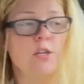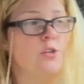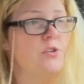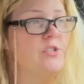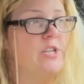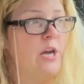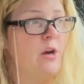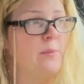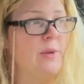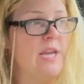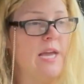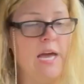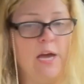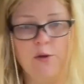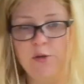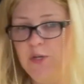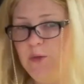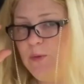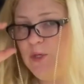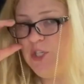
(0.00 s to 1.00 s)
tell me how
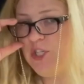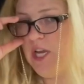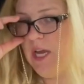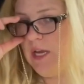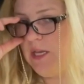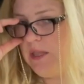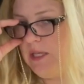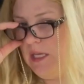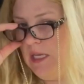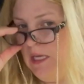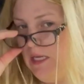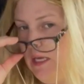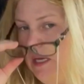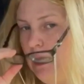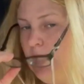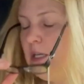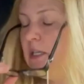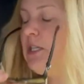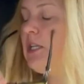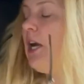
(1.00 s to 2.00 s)
you would check the
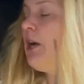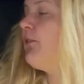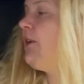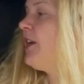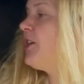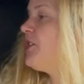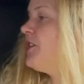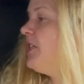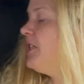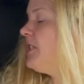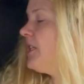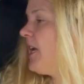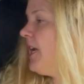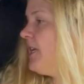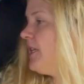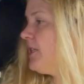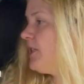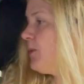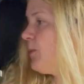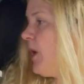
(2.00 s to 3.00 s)
direction
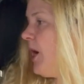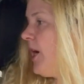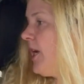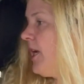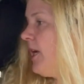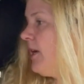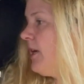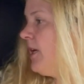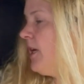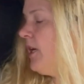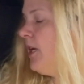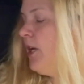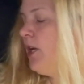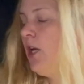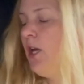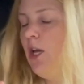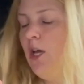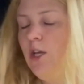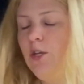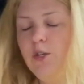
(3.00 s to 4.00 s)
indicators are working?
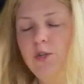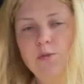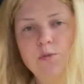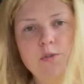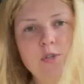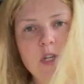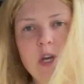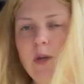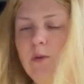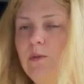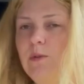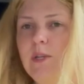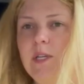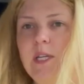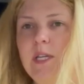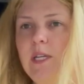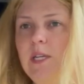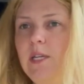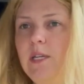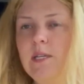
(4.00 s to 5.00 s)
You don't
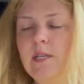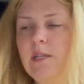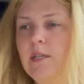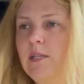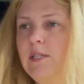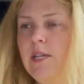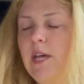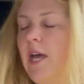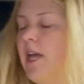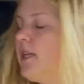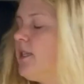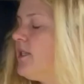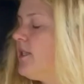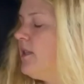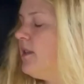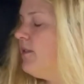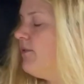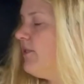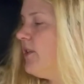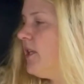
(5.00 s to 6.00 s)
need to
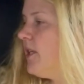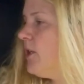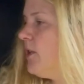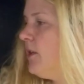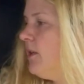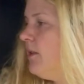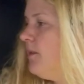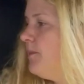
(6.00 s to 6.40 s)
exit the vehicle.